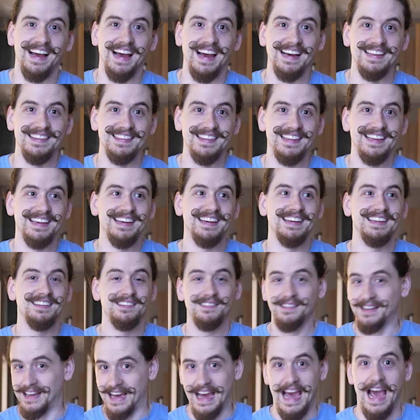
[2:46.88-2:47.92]
And
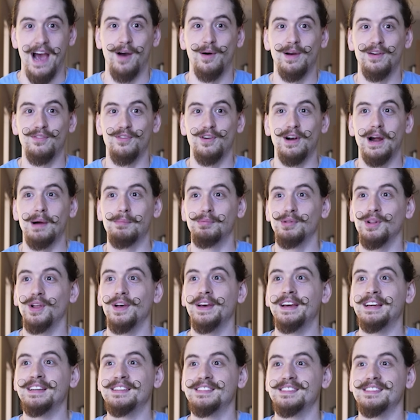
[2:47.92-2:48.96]
then however I
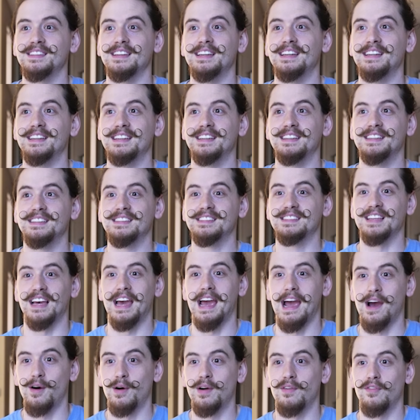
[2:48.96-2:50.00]
place is
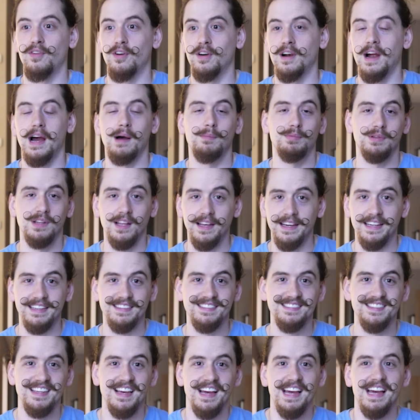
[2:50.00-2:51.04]
however I
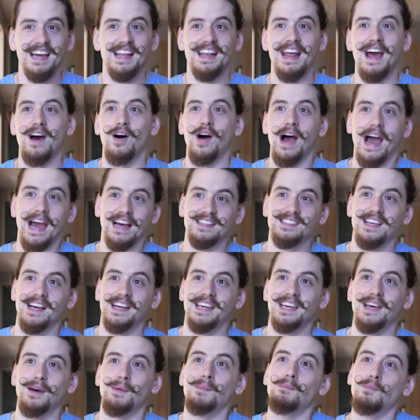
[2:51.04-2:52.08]
place. Now, as I
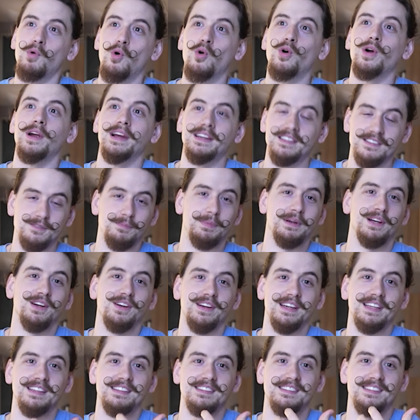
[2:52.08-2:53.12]
get more
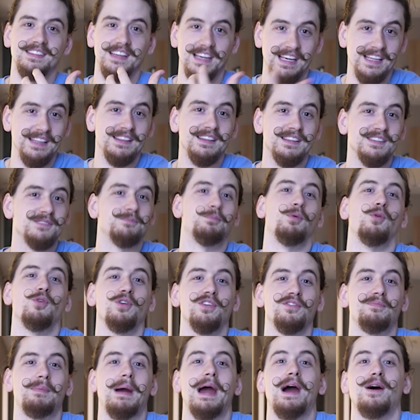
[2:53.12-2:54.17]
experience in the
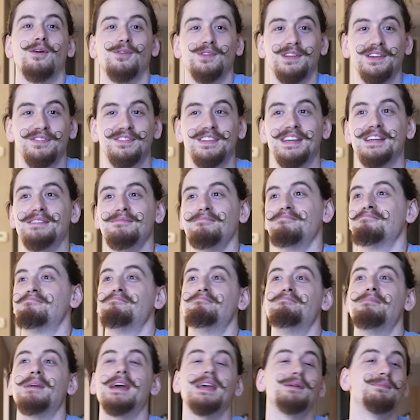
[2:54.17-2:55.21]
sport of powerlifting,
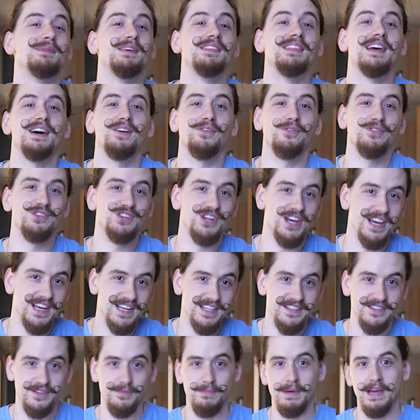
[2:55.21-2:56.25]
maybe that'll
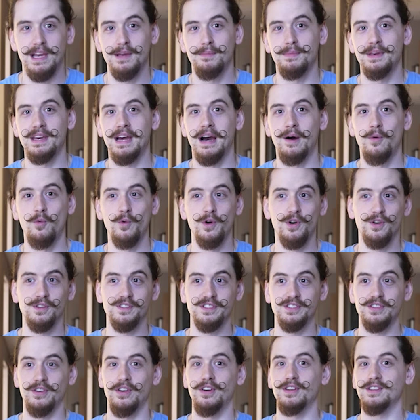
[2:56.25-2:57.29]
change. Maybe I will
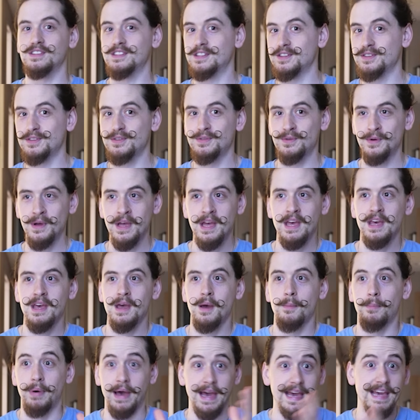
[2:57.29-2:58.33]
start to
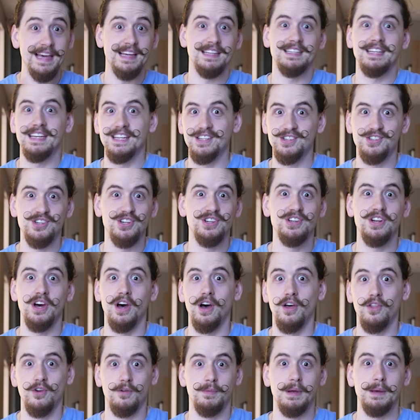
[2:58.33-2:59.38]
pay attention to
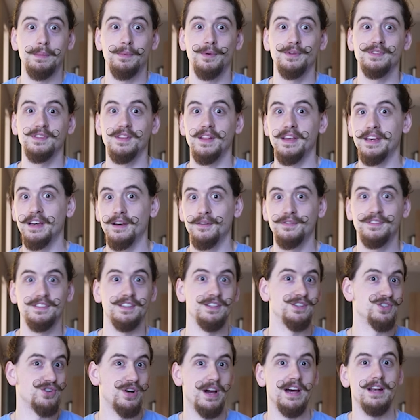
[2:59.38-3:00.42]
other people's lifts
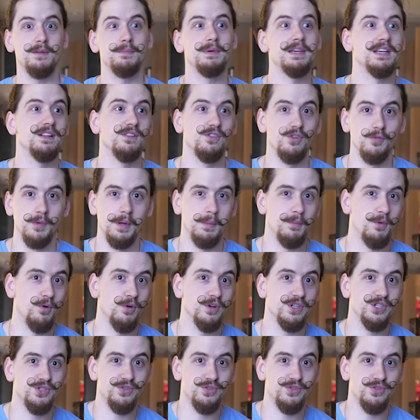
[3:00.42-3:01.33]
and try to be a little bit more